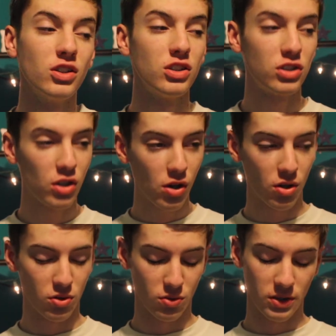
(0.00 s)

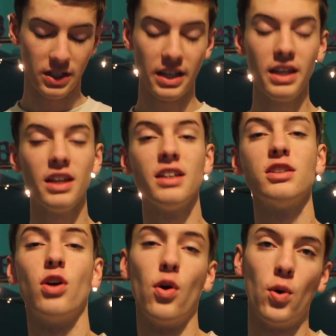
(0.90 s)
So, it
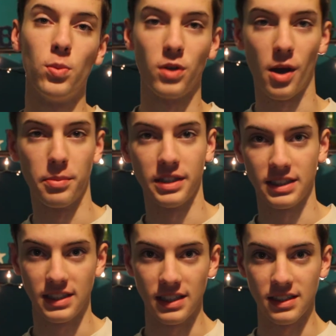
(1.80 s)
is homecoming
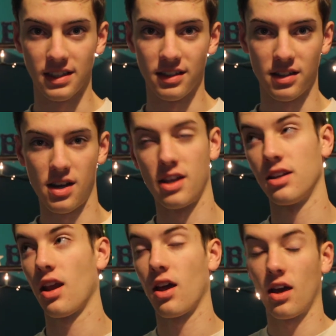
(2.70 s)
season
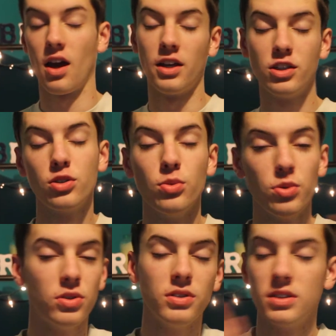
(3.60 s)
in high
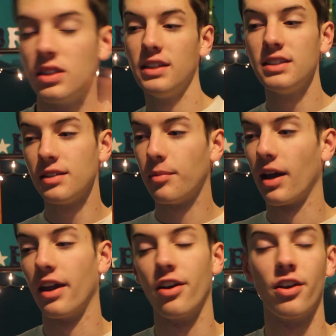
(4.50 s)
schools, at least in
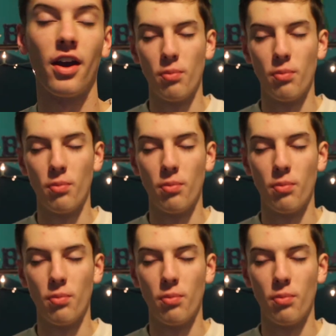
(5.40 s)
my area.